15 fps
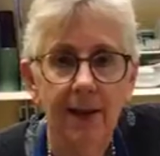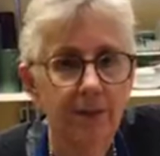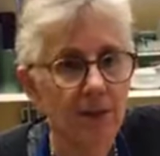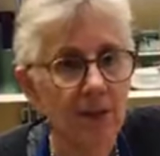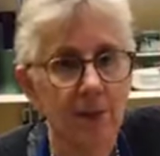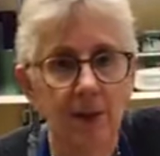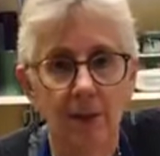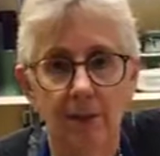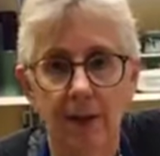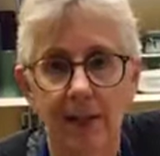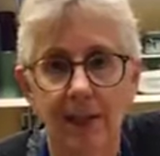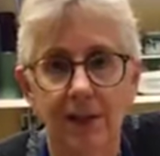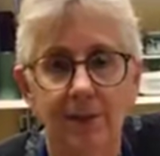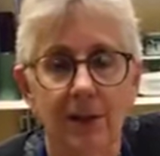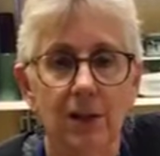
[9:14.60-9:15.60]
Save
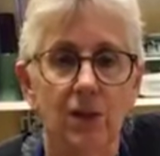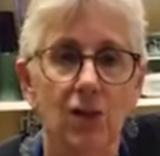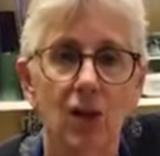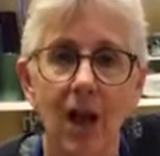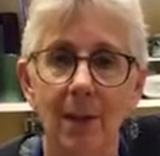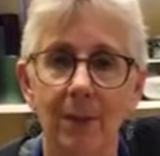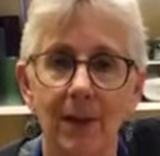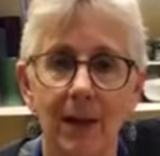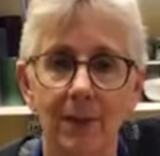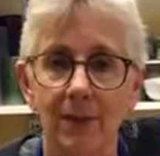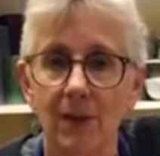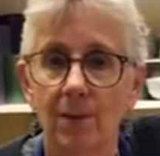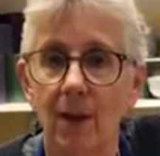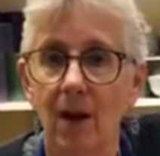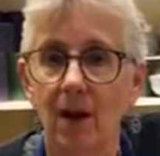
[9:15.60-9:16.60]
some of the rest of it.
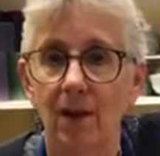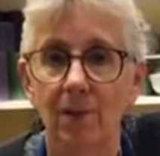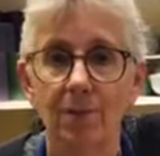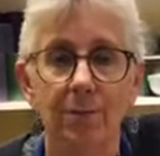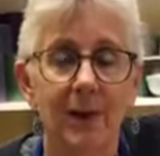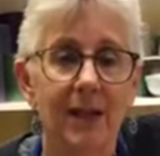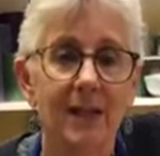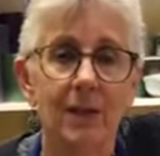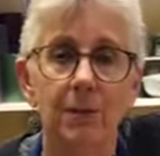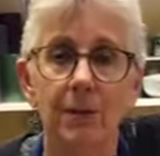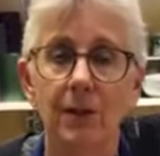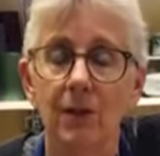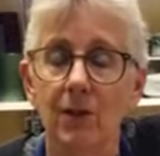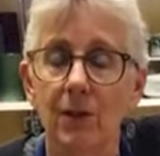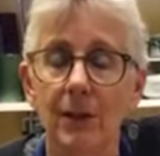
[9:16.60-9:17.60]
Chop it up small,
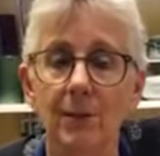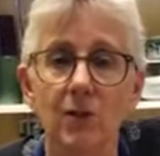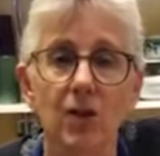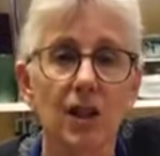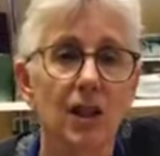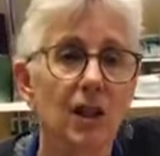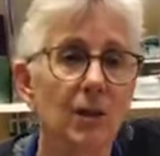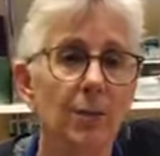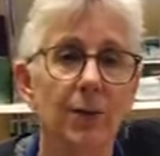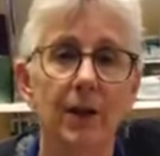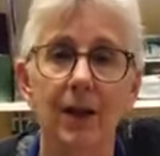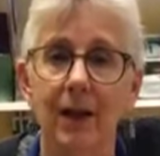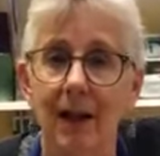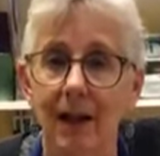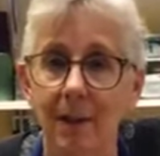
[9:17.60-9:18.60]
mix it with cream
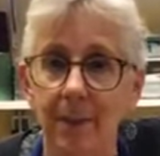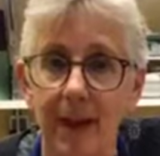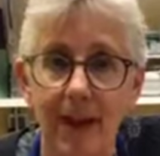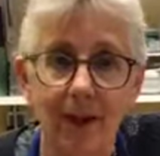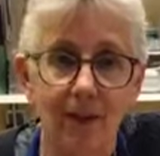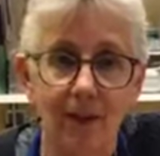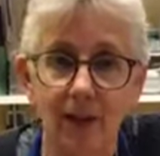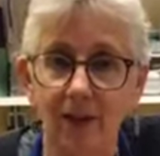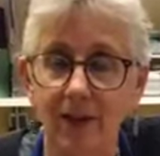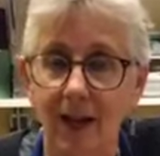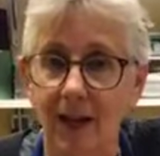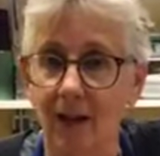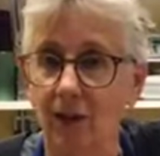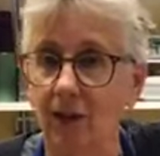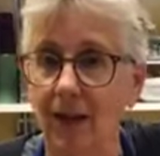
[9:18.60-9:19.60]
cheese, put it on a
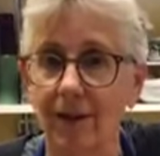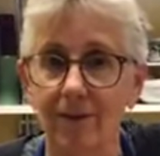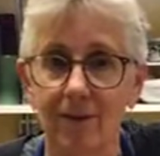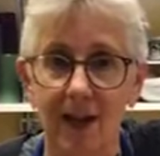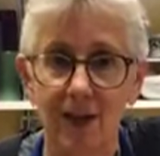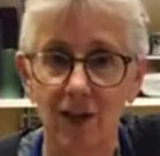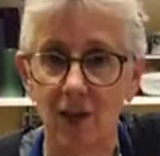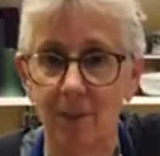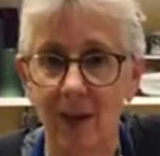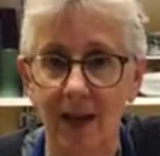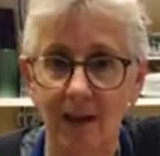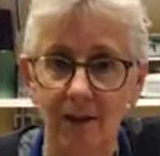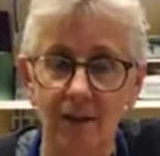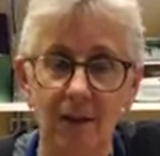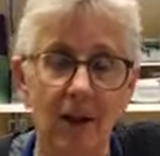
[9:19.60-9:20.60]
bagel, and you've got a great
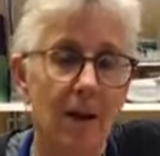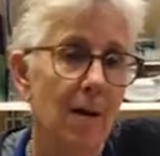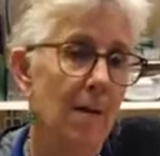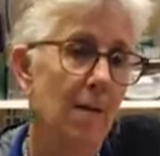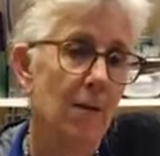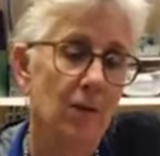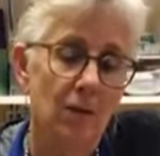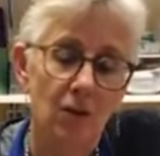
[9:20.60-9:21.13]
veggie bagel.